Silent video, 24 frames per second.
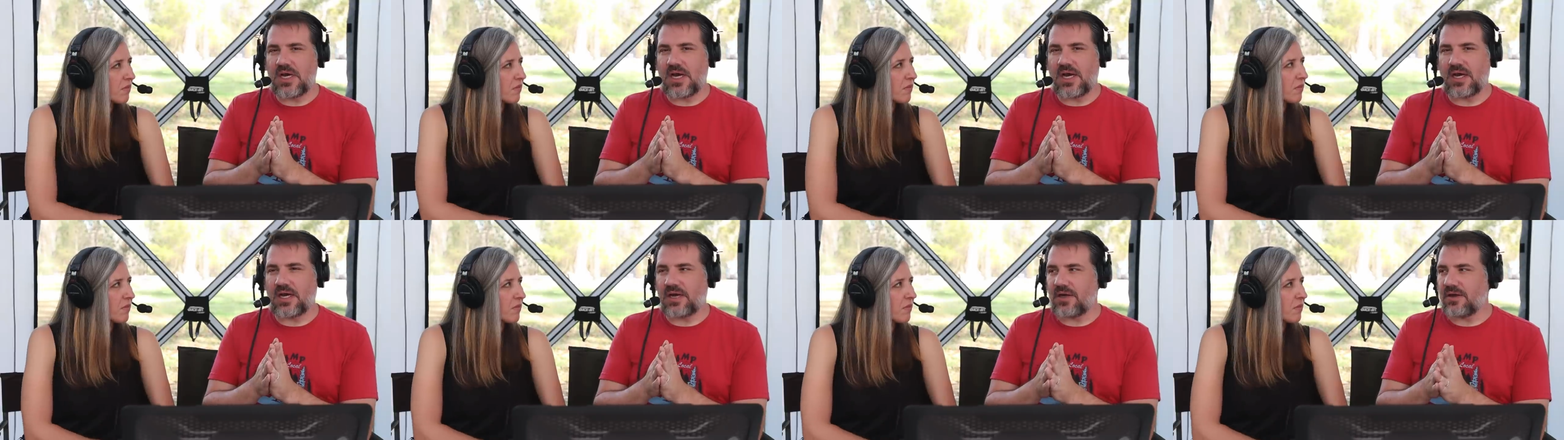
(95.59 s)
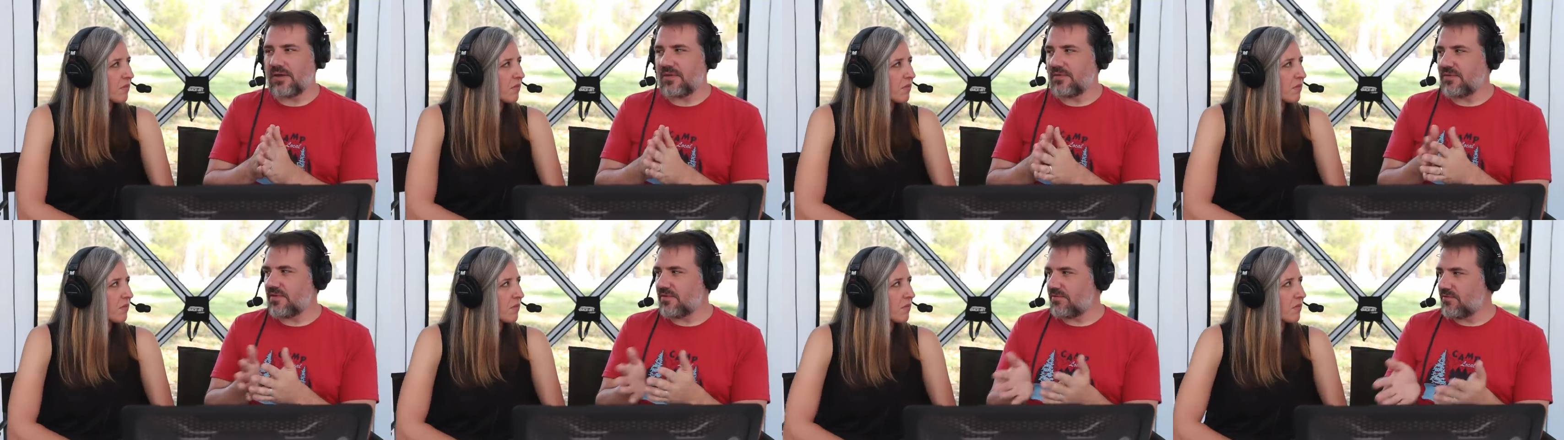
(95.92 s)

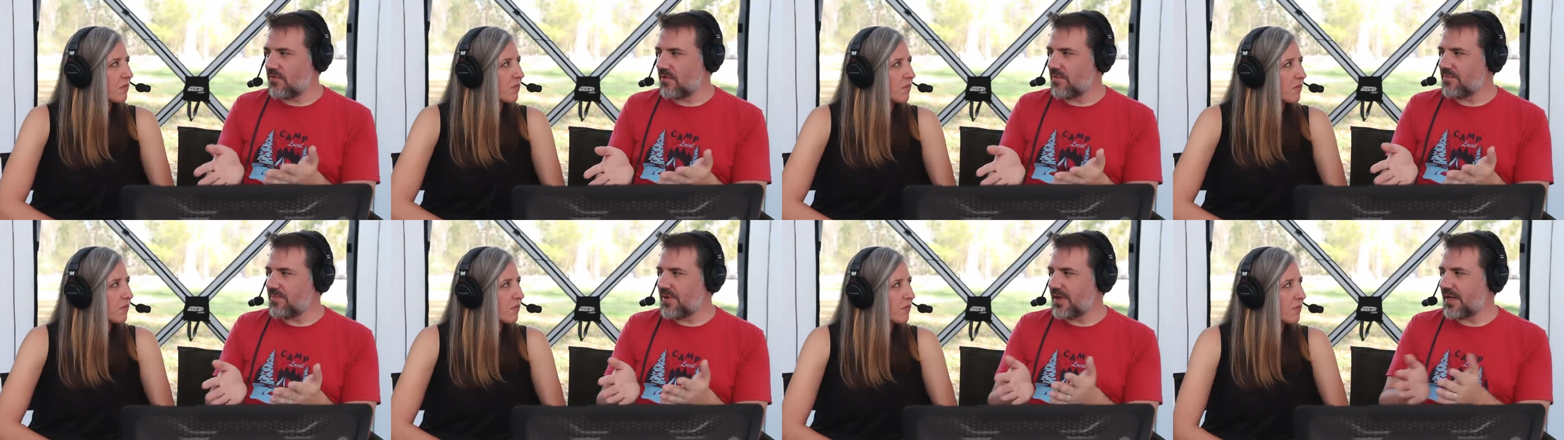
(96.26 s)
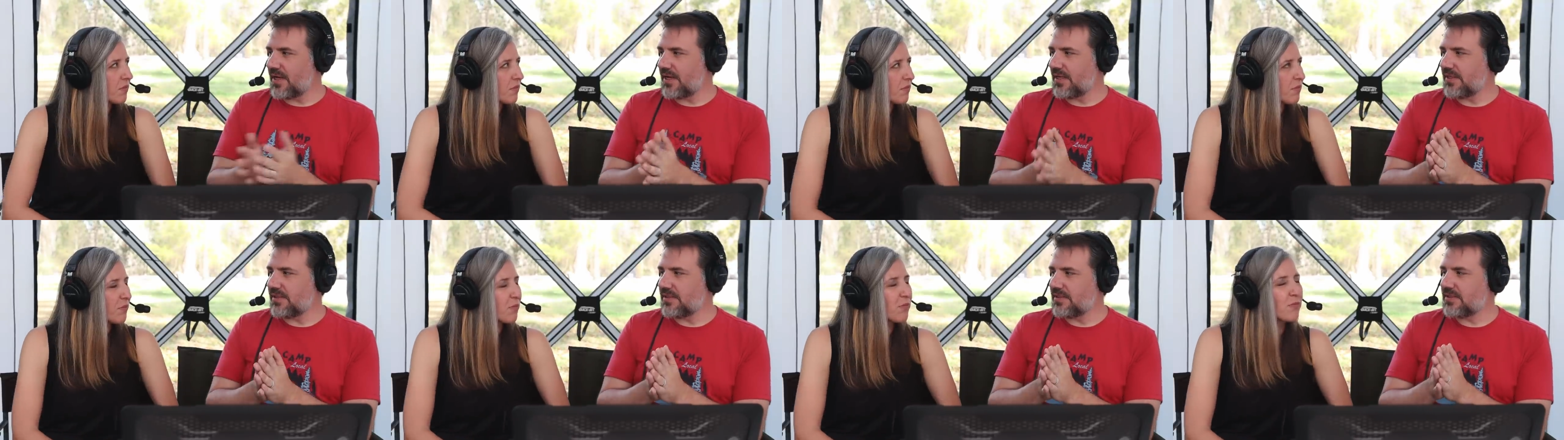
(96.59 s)
Speaker 1: uh, the Fort
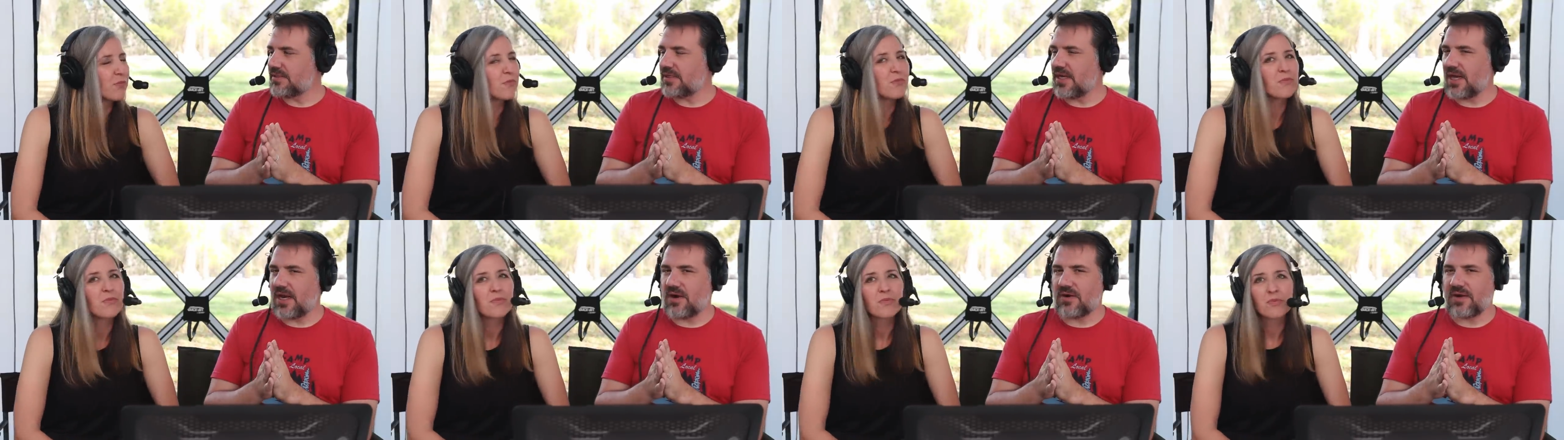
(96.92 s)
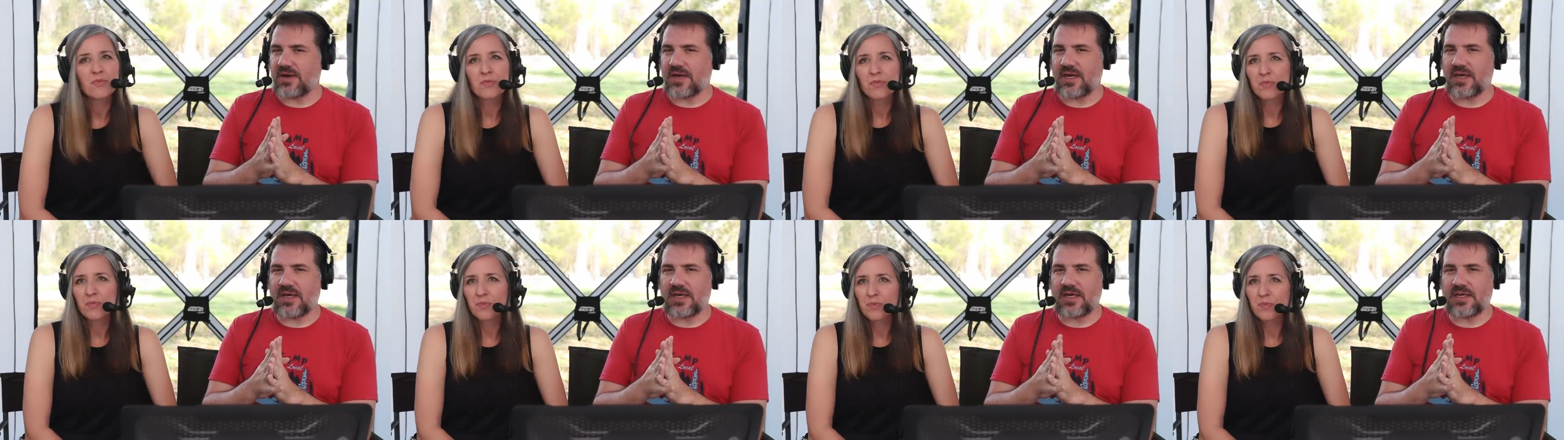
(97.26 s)
Pickens
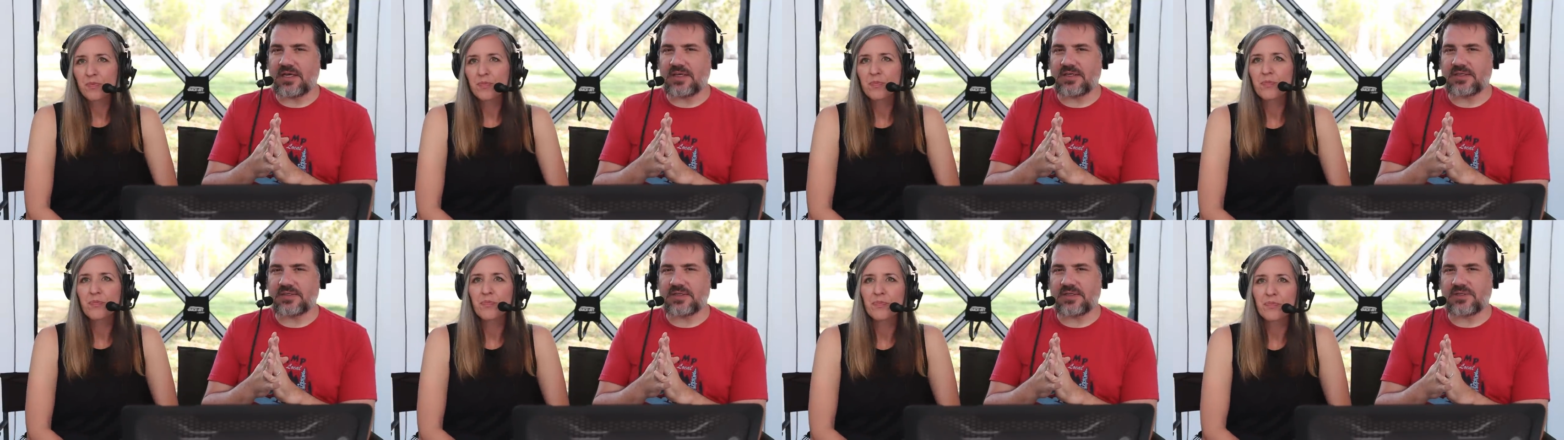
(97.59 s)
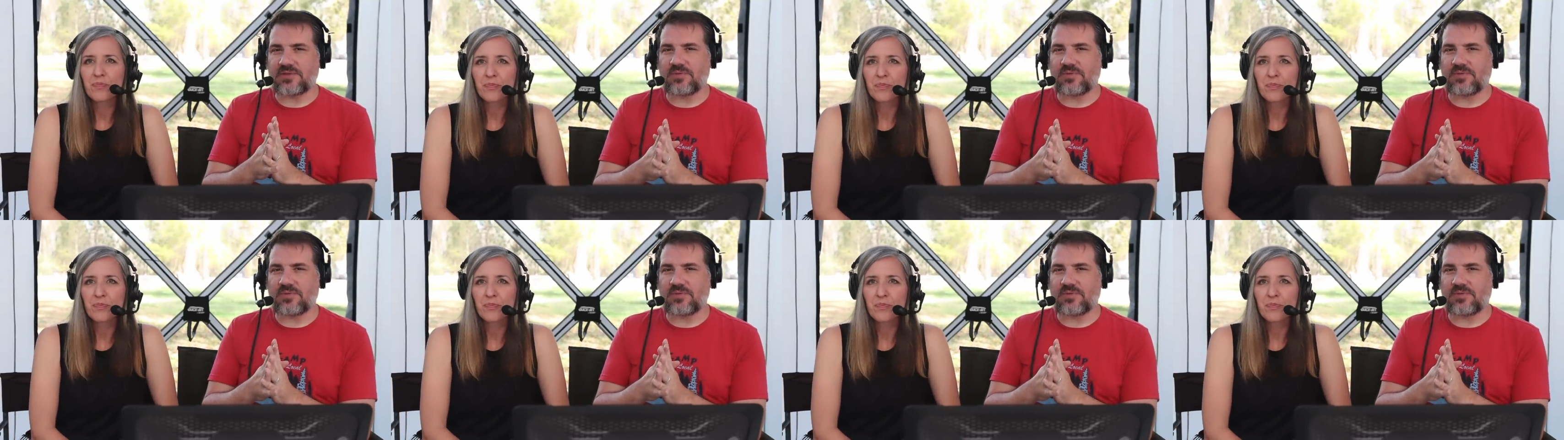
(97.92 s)
area is